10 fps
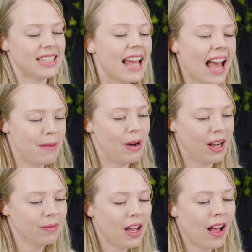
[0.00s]
Dear
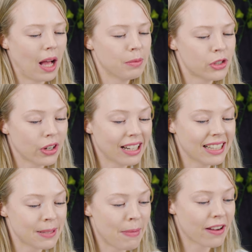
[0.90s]
Emma, I'm
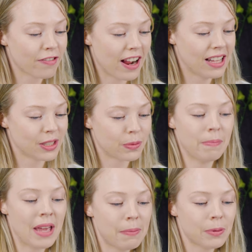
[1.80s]
struggling to make friends.
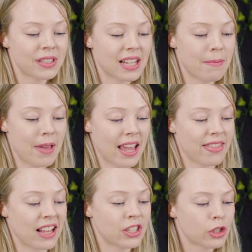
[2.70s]
When people see me,
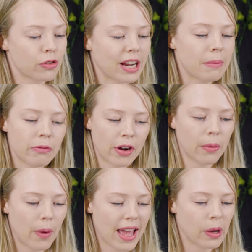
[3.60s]
they scream and run
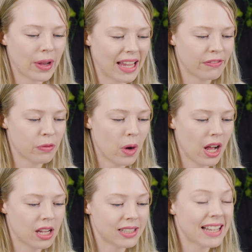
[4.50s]
away, or even
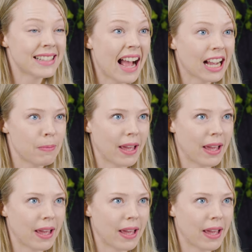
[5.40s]
worse, attack